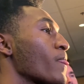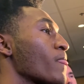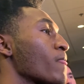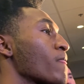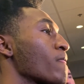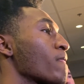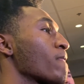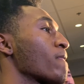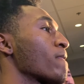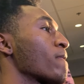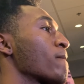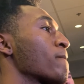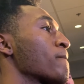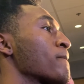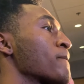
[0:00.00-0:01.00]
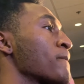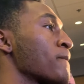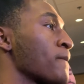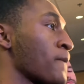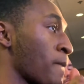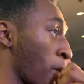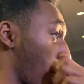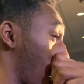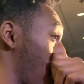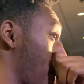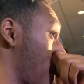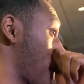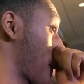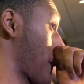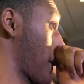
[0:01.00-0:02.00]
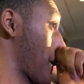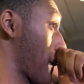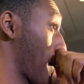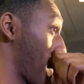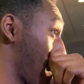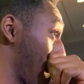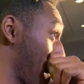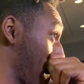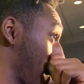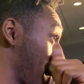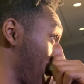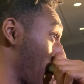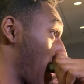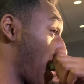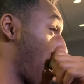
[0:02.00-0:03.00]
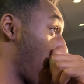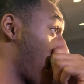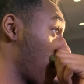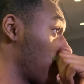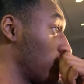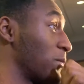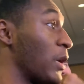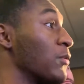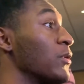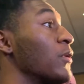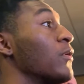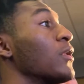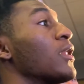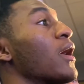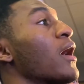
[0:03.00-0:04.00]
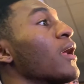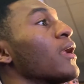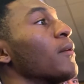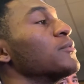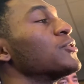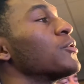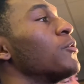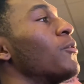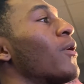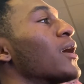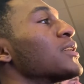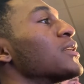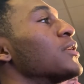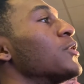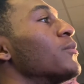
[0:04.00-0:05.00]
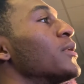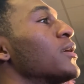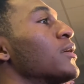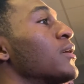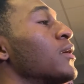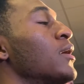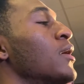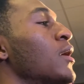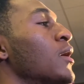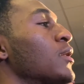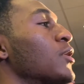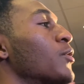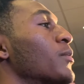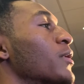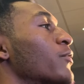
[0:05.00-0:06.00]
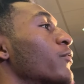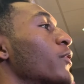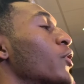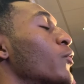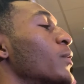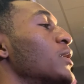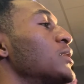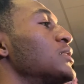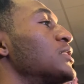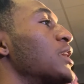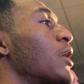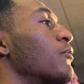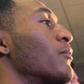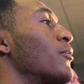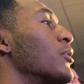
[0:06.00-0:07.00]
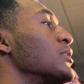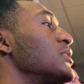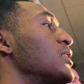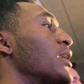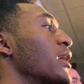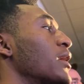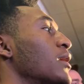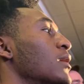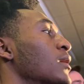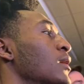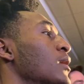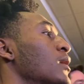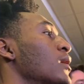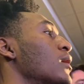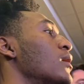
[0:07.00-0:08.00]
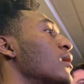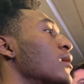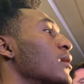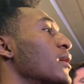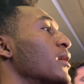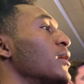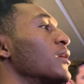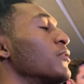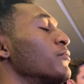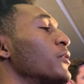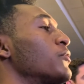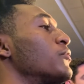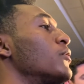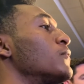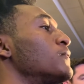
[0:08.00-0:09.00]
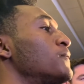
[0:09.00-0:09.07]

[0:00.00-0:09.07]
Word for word: What do you know of Fairleigh Dickinson, if anything? Uh, don't know a lot. I'm sure we'll watch a little bit of a little bit of film and scout report today uh, and get a feel for.